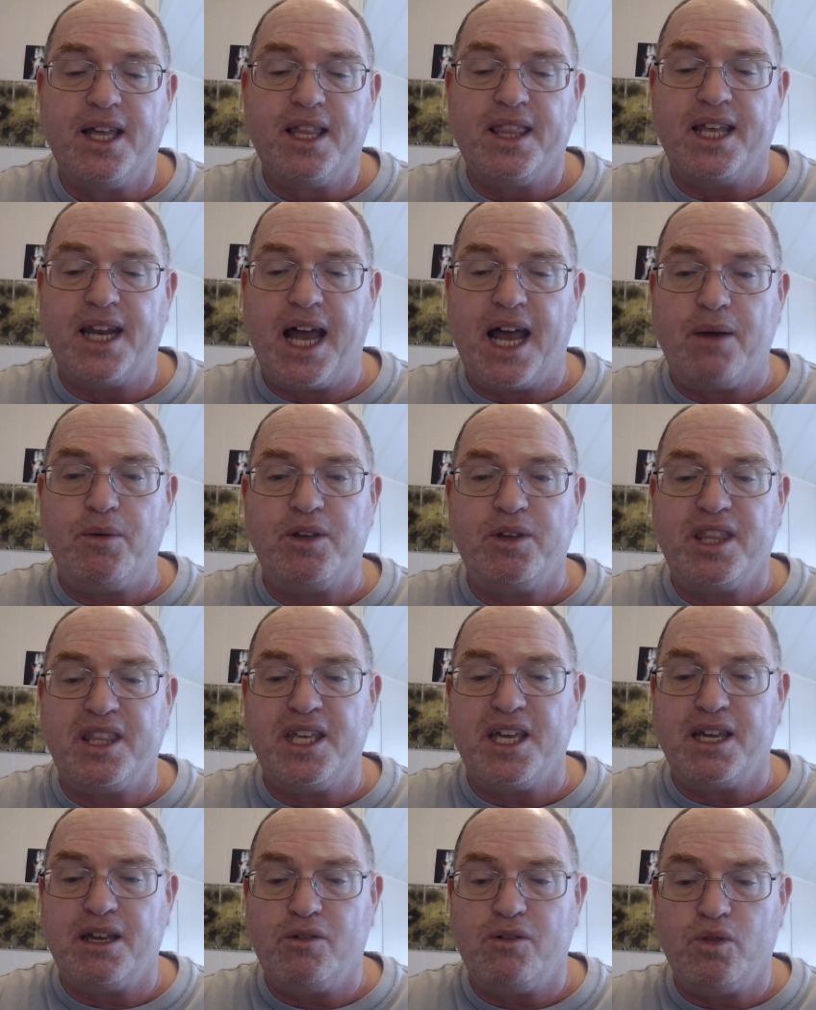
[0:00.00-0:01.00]
that I would
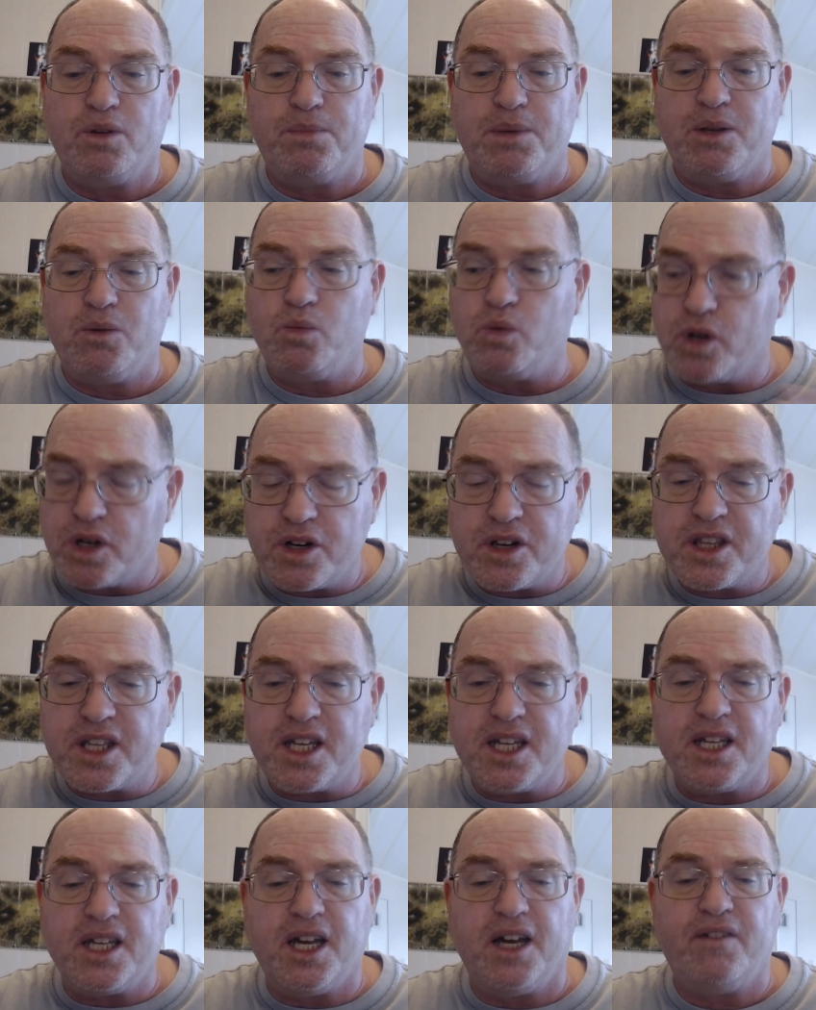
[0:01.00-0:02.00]
think would be
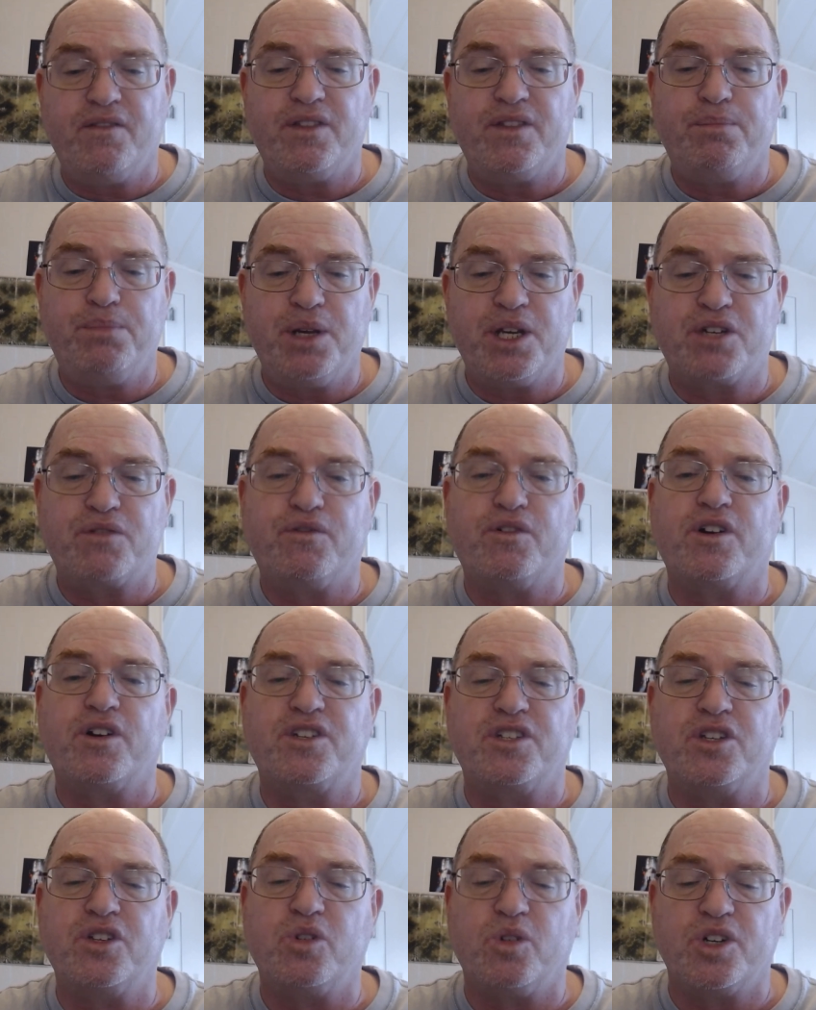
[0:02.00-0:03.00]
worthy of the
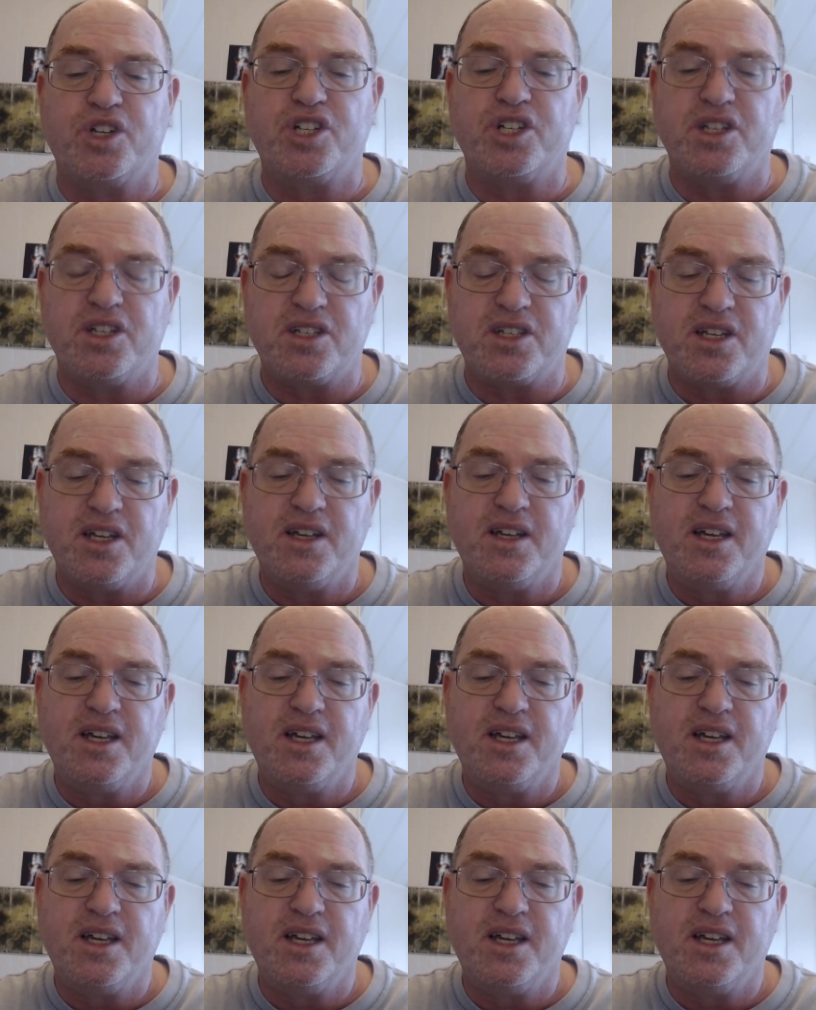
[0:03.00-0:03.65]
pitchforks and torches